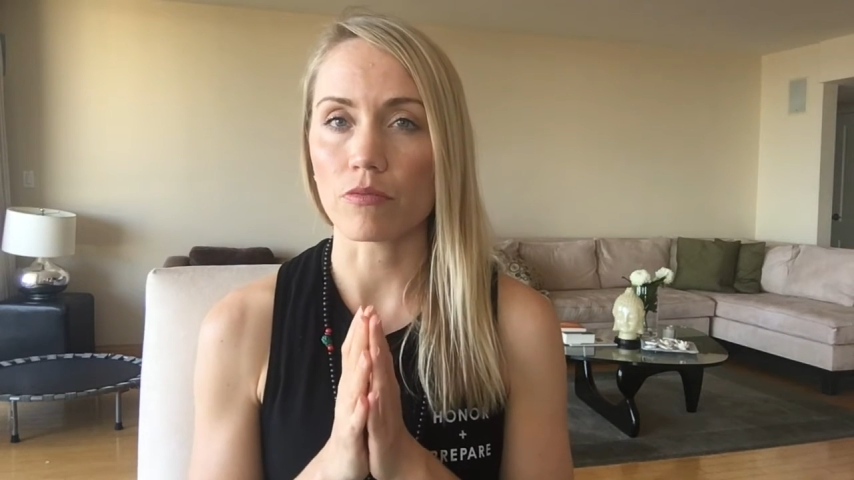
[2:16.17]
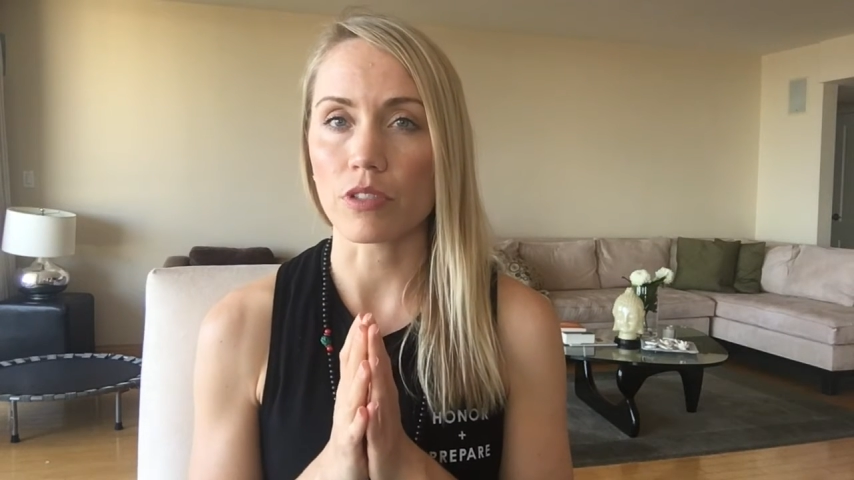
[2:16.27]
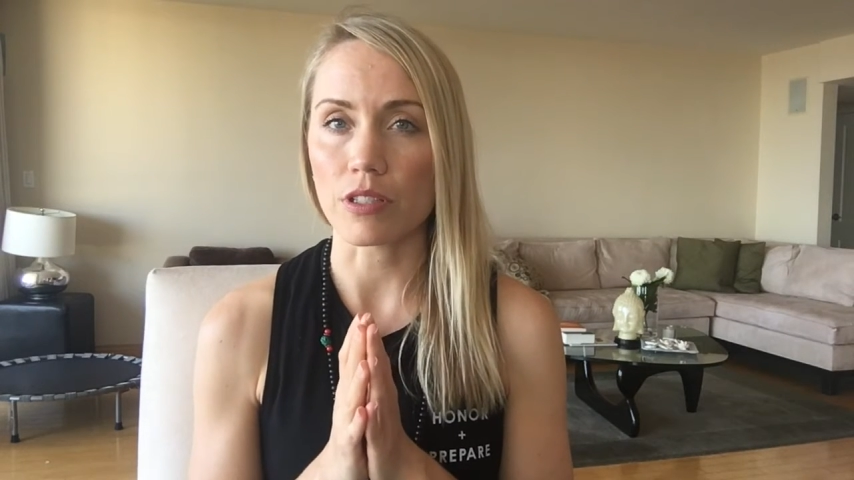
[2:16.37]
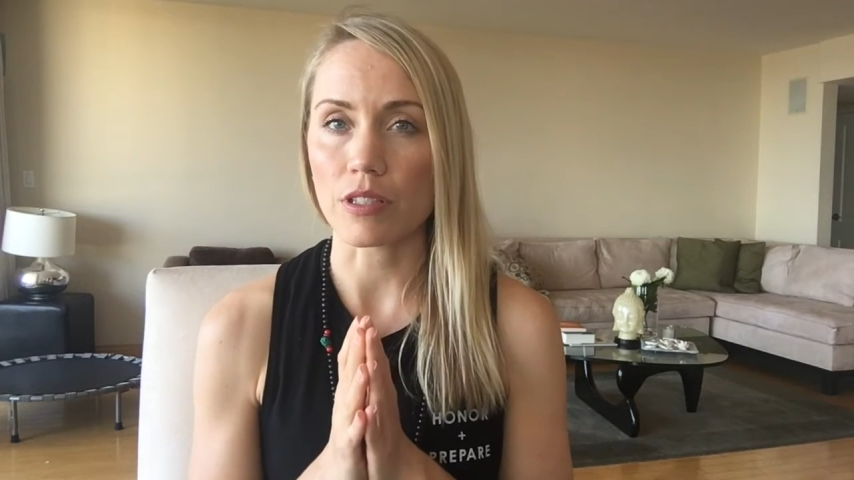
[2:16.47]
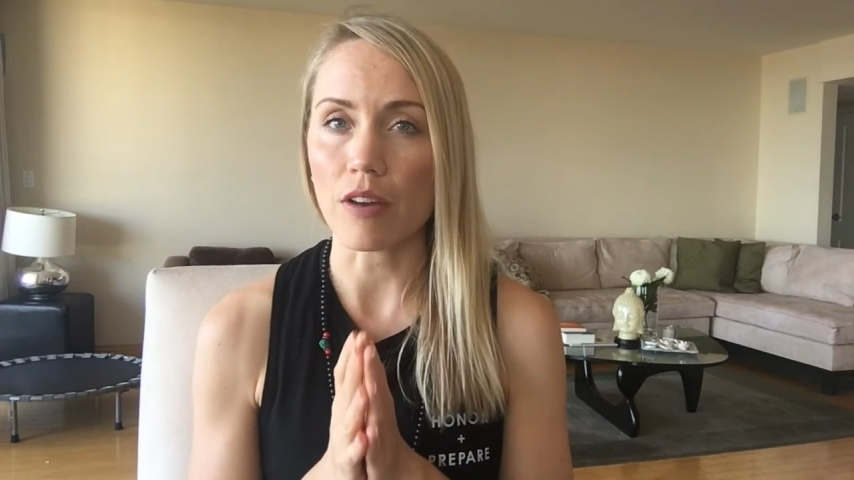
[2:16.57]

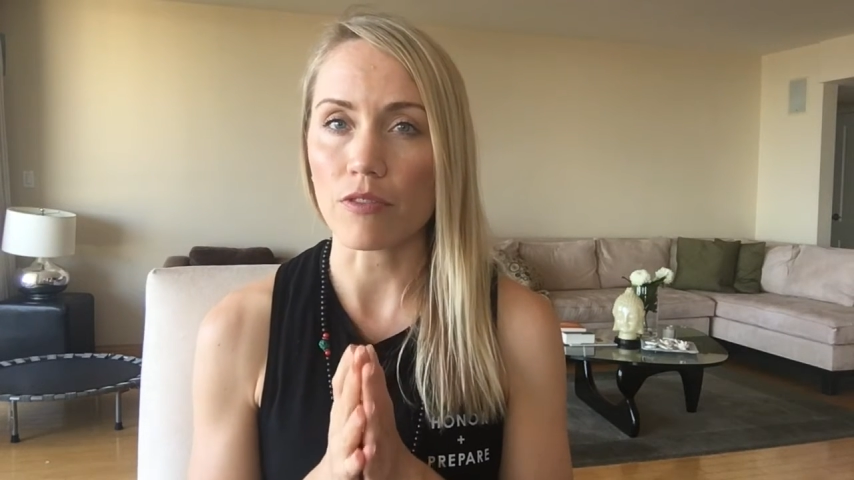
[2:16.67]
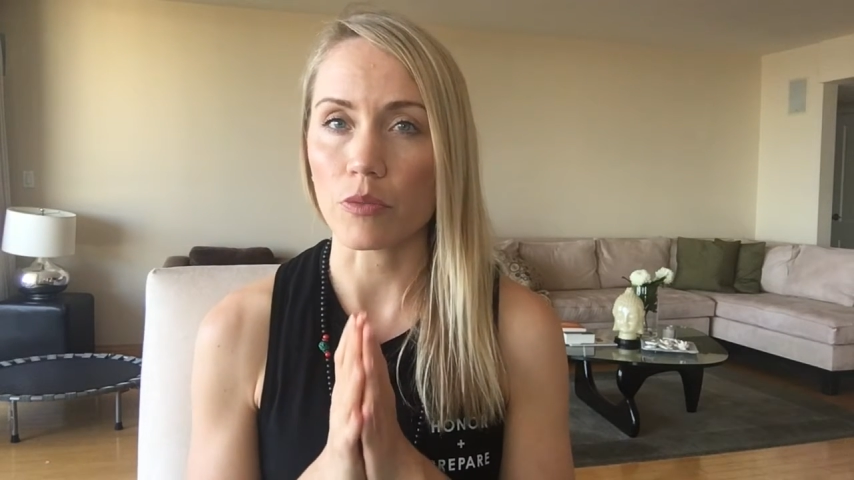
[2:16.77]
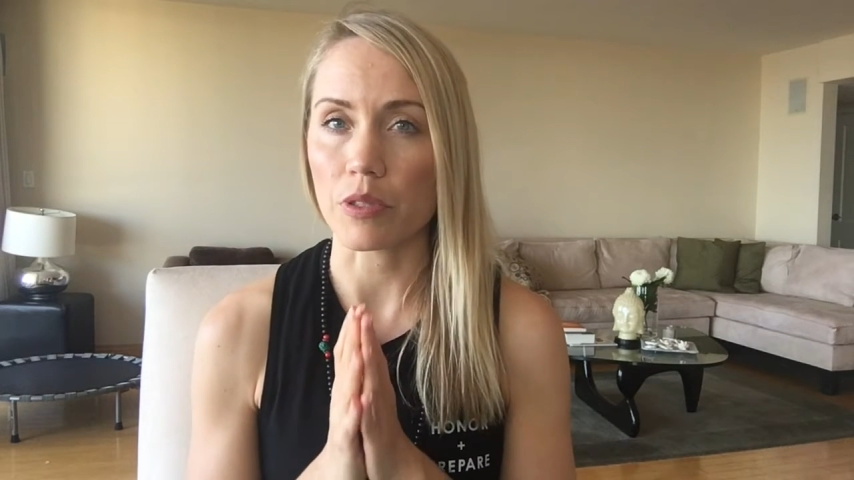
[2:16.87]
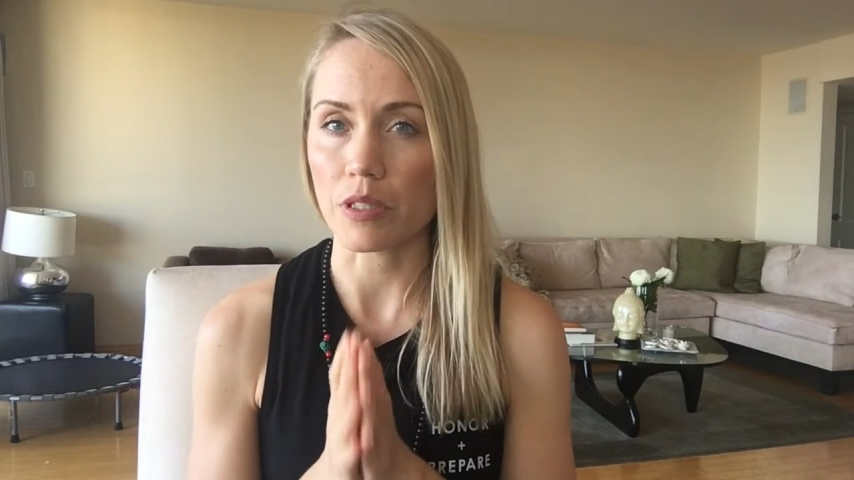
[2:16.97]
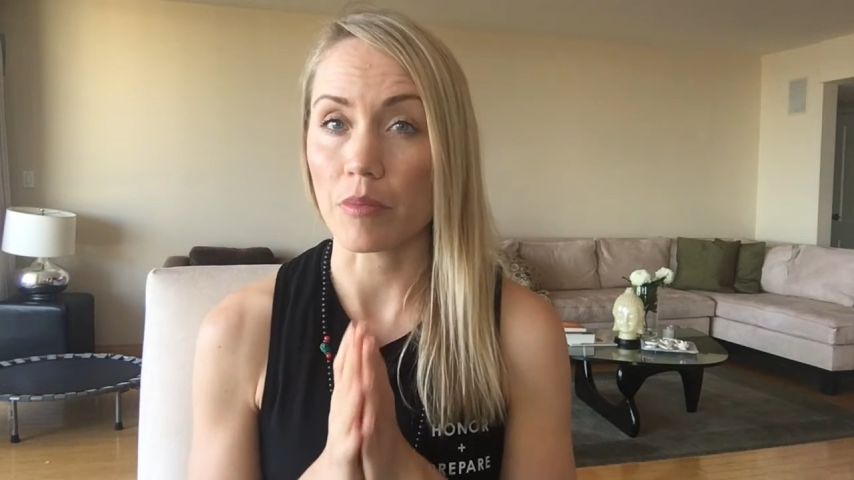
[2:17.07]

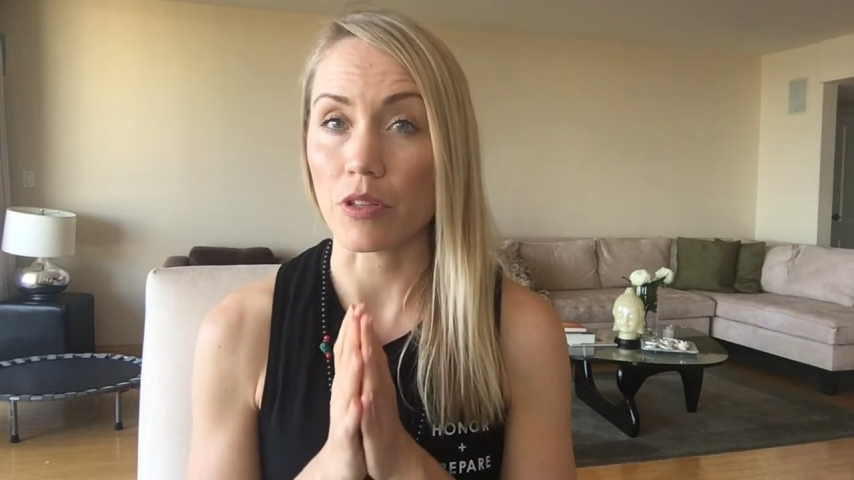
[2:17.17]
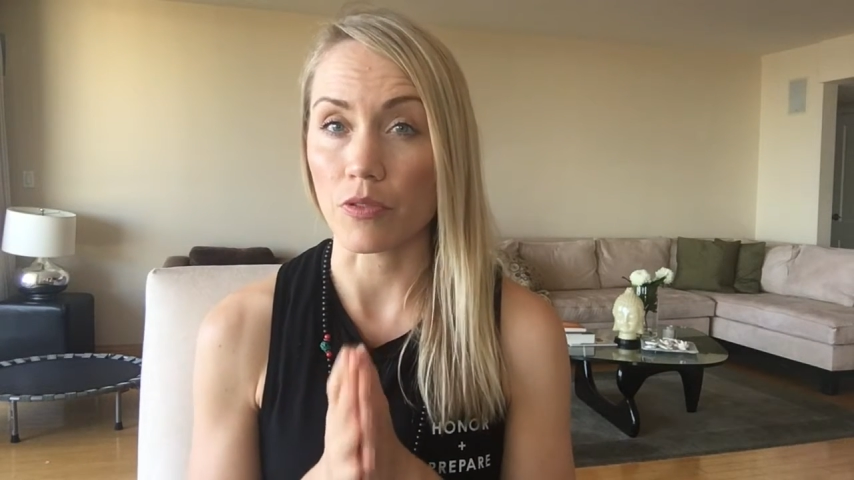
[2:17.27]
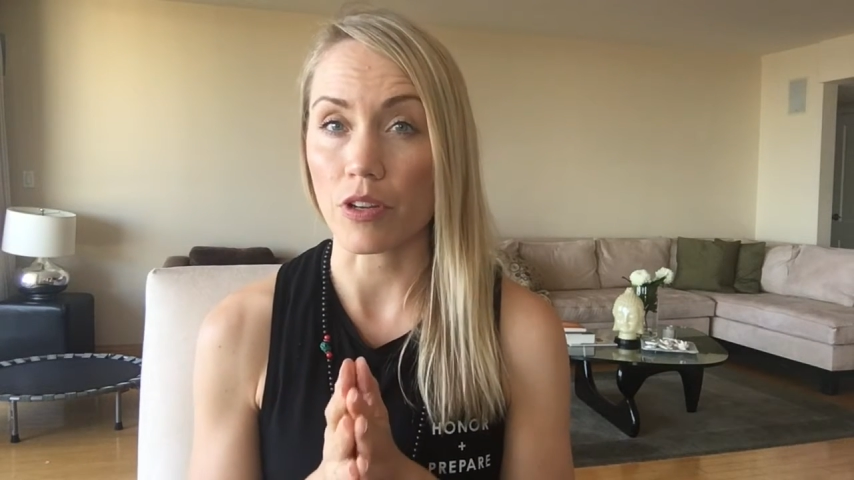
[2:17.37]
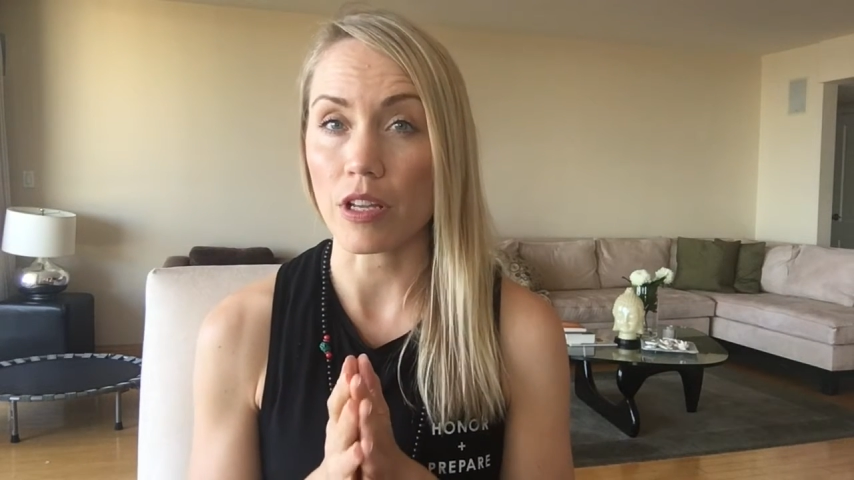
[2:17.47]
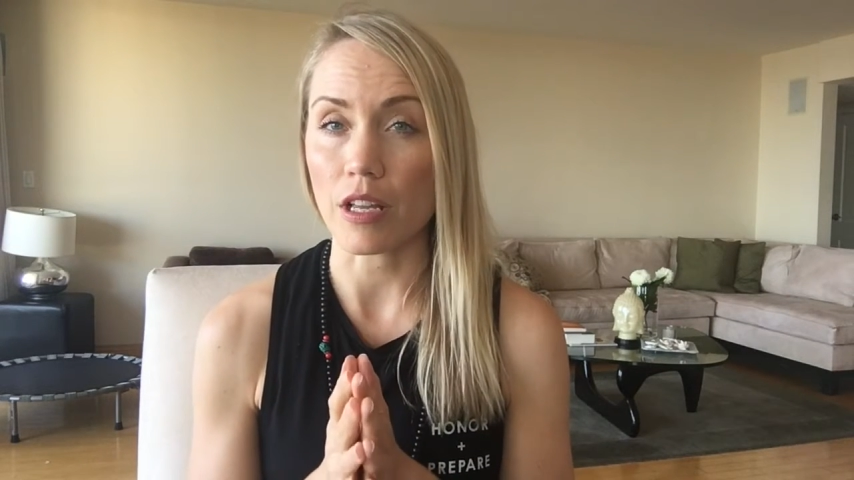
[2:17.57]
discovered with some of the
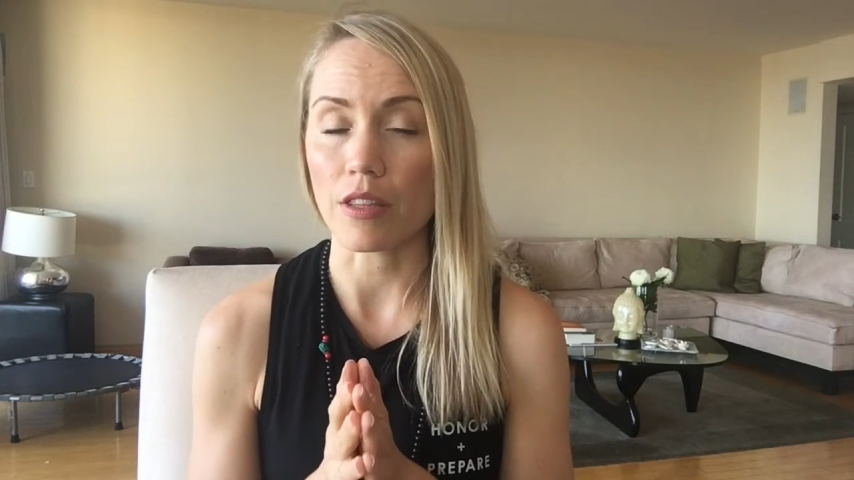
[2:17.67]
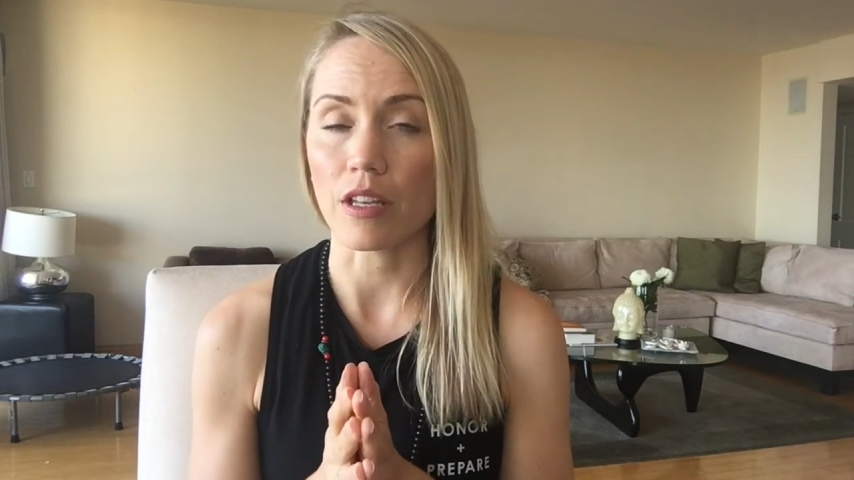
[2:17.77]
reading